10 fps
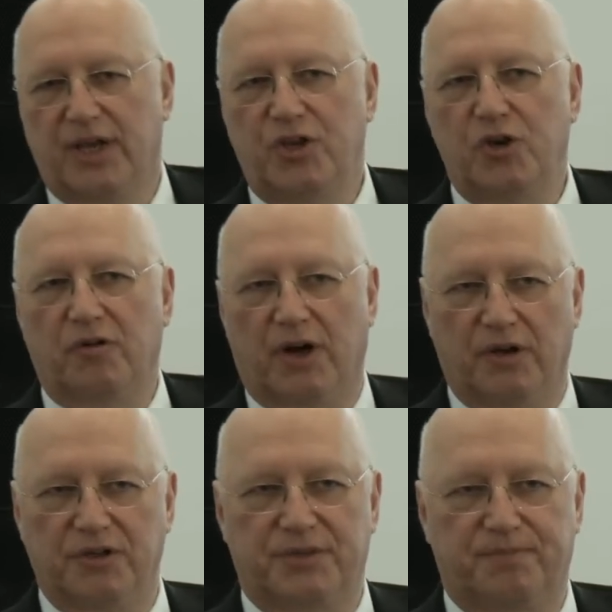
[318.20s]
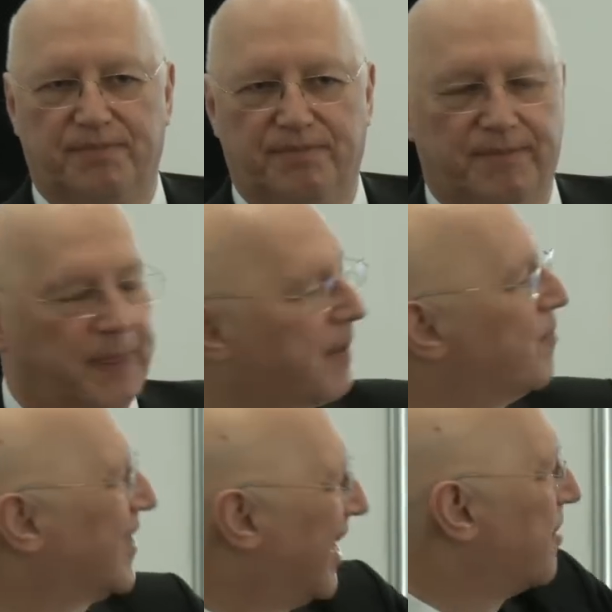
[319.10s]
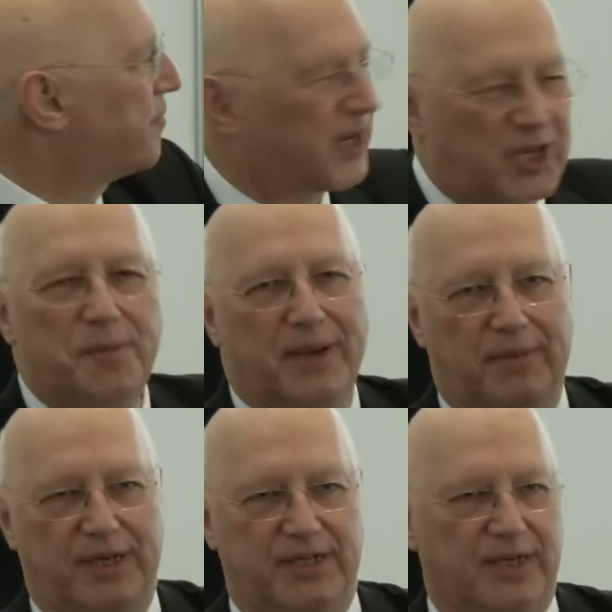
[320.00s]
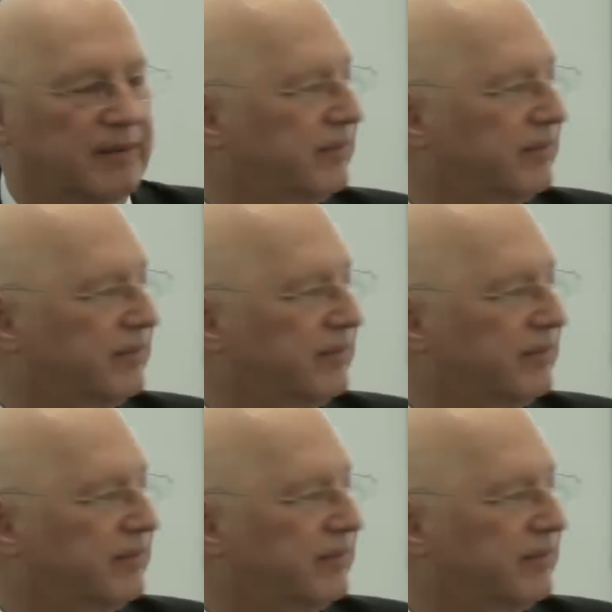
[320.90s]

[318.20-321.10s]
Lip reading: euros per cubic meter.